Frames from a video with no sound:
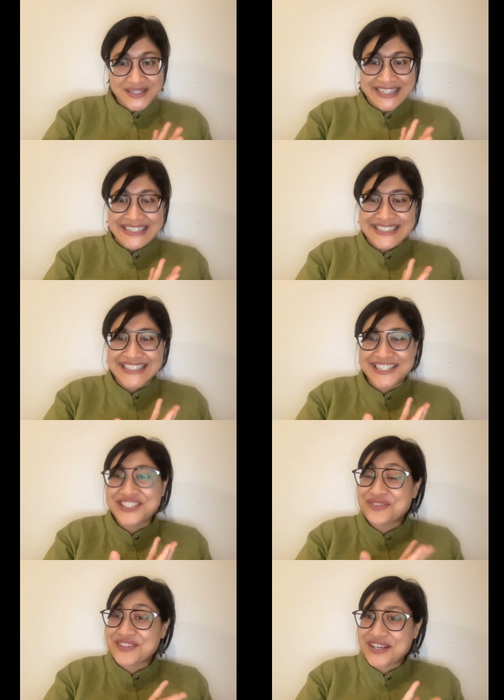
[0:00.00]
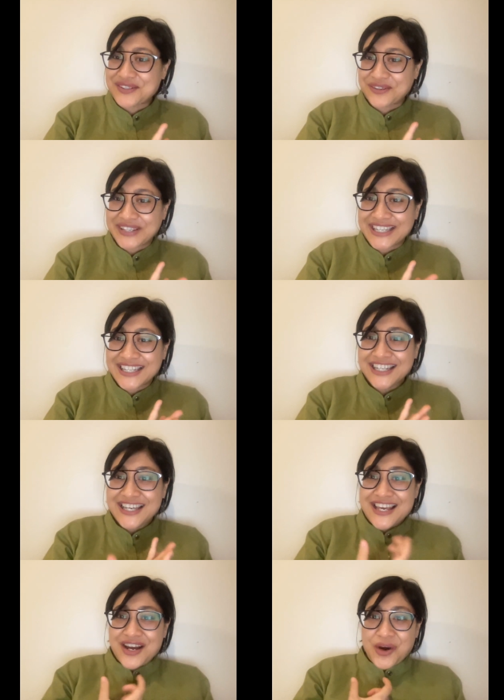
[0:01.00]
speaking Indonesian without knowing it.
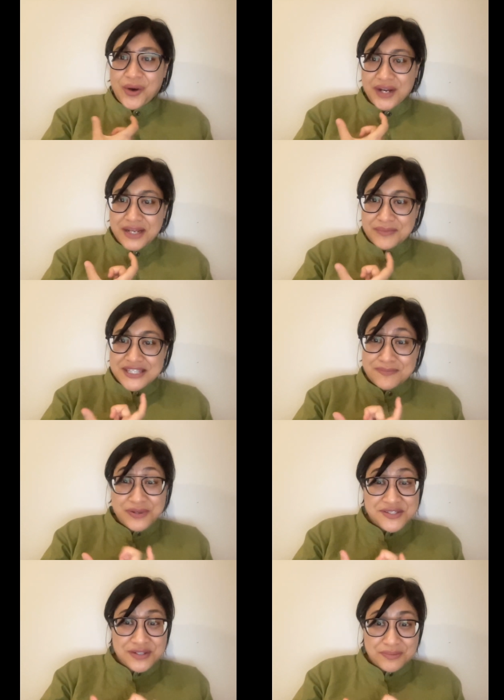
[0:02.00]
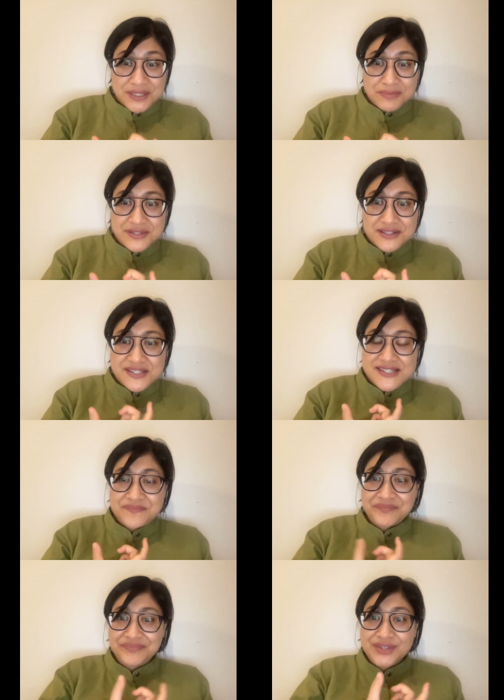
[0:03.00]
Orang means person or peoples.
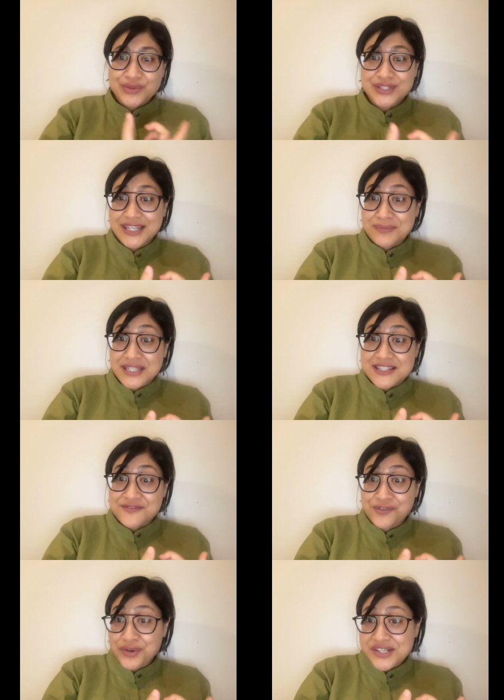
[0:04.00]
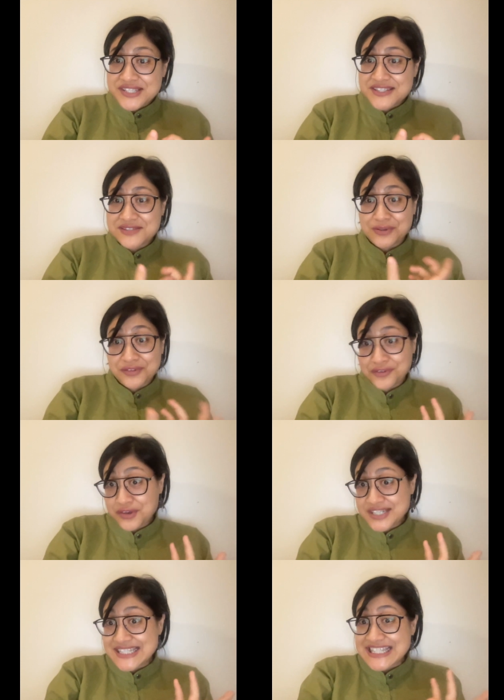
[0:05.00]
Utan means forest or
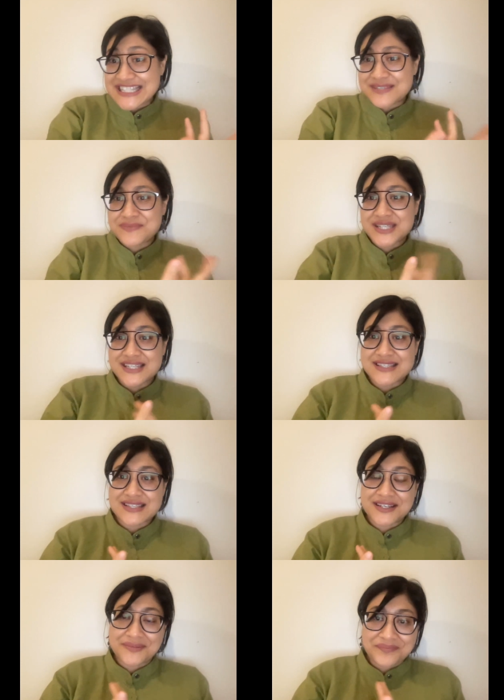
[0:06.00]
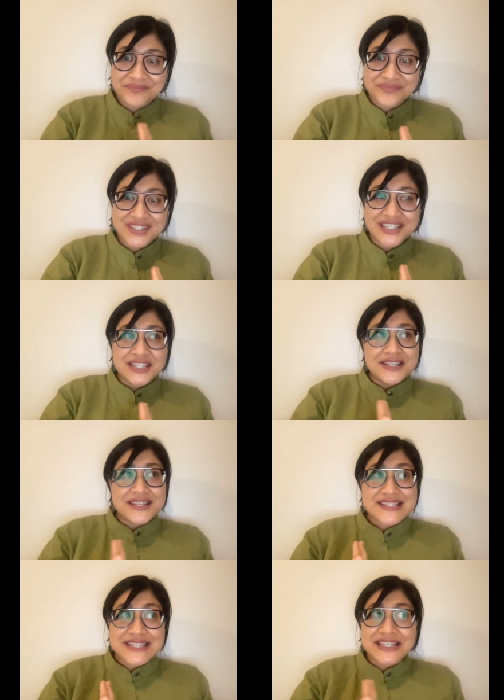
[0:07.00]
forests because um,
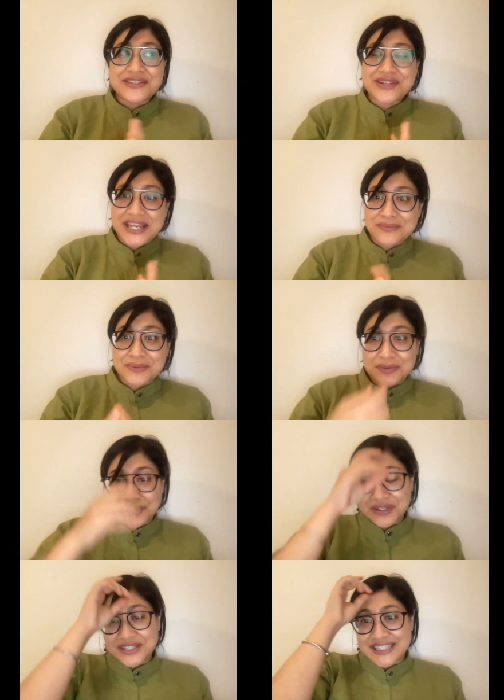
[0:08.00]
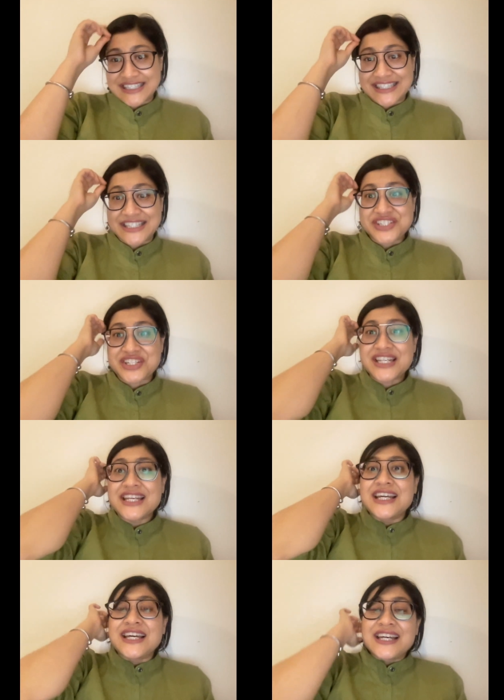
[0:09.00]
the singular can be plural in Indonesian.
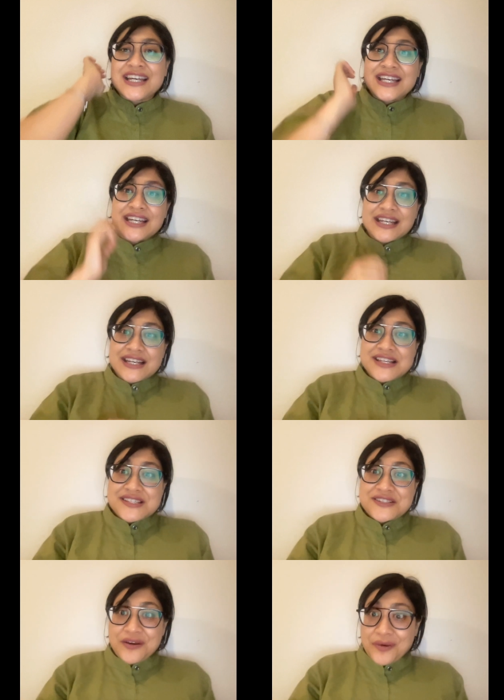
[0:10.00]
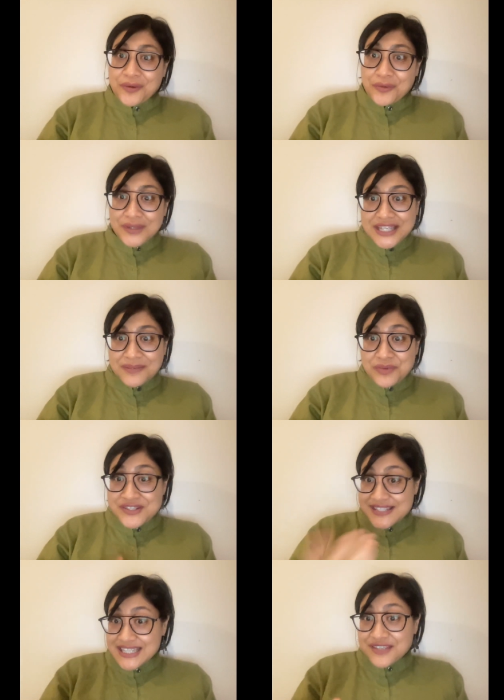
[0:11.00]
So we
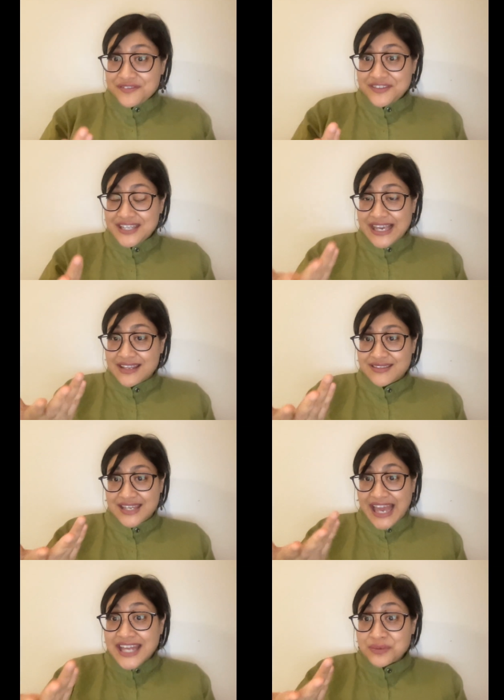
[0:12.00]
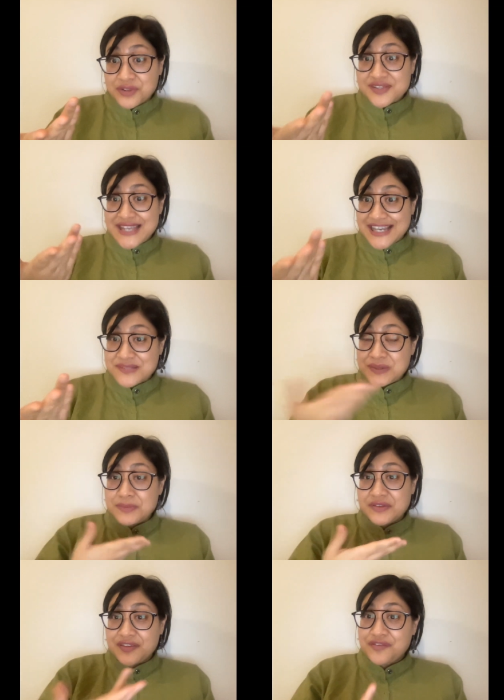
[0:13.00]
perceive the, the animals as
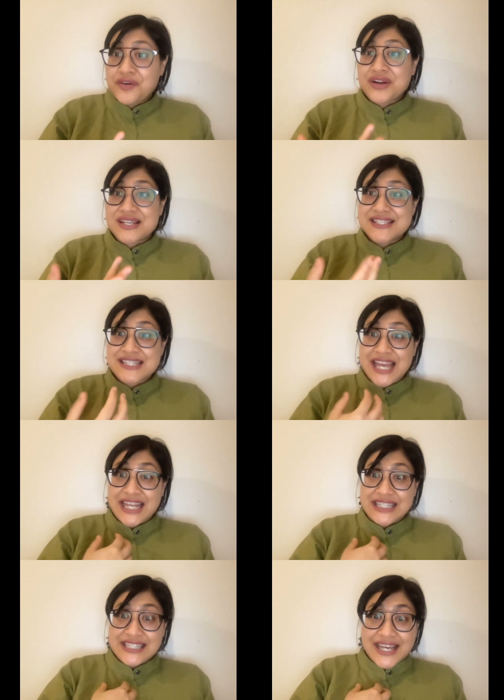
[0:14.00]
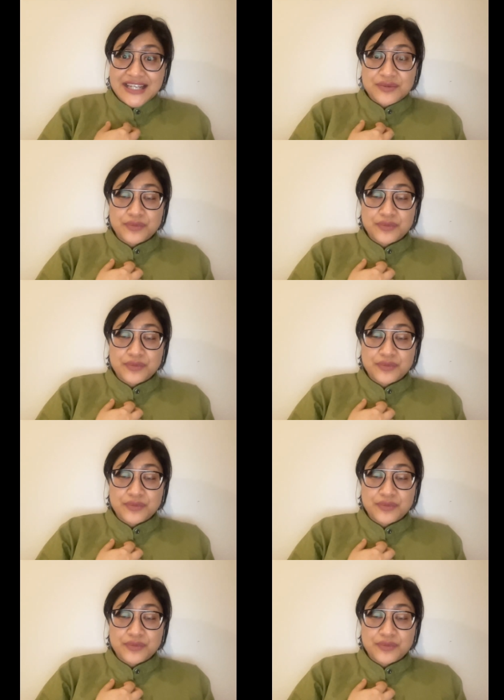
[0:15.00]
people of the forest, and yet